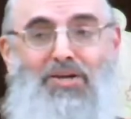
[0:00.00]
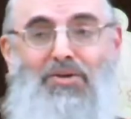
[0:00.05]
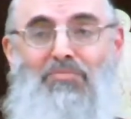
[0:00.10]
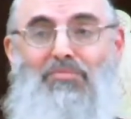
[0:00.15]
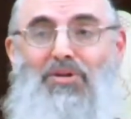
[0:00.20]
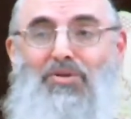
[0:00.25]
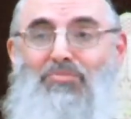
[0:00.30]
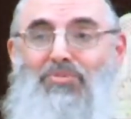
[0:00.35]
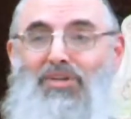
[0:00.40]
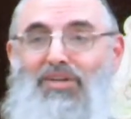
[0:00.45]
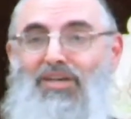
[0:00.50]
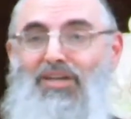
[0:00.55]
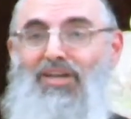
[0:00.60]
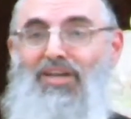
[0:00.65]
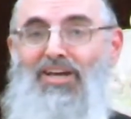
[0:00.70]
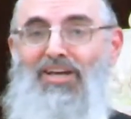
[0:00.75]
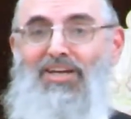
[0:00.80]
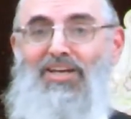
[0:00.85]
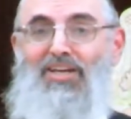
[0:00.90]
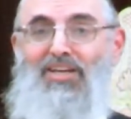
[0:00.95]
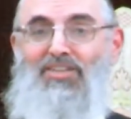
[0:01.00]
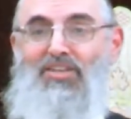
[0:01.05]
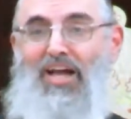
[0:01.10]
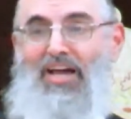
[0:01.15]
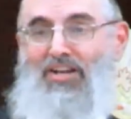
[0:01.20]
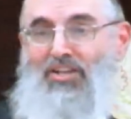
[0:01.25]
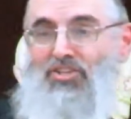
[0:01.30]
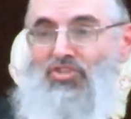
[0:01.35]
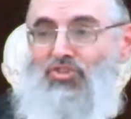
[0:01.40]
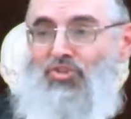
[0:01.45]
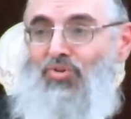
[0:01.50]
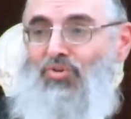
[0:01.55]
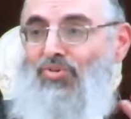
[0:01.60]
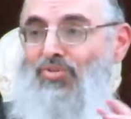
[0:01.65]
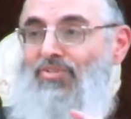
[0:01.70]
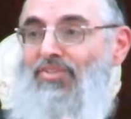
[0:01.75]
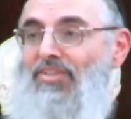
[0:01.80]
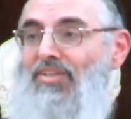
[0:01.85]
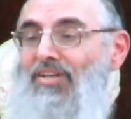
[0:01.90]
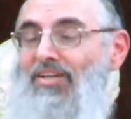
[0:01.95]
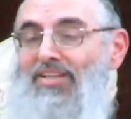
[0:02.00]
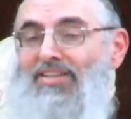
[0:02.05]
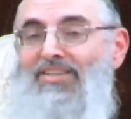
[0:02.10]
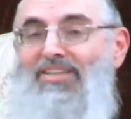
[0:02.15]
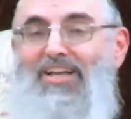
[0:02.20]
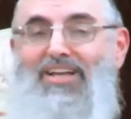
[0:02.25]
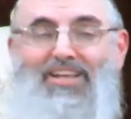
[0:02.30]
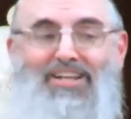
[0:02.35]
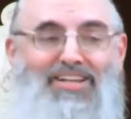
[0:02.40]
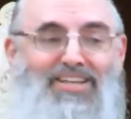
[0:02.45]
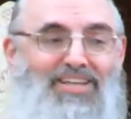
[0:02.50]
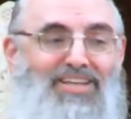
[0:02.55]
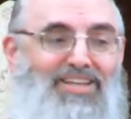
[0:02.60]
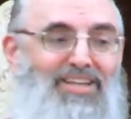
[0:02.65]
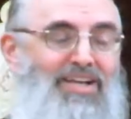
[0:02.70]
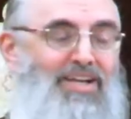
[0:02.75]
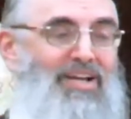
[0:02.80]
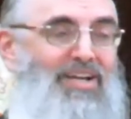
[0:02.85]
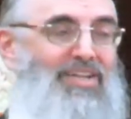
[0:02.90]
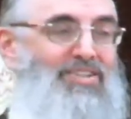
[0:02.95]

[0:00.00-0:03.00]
Maybe he arrange all the daily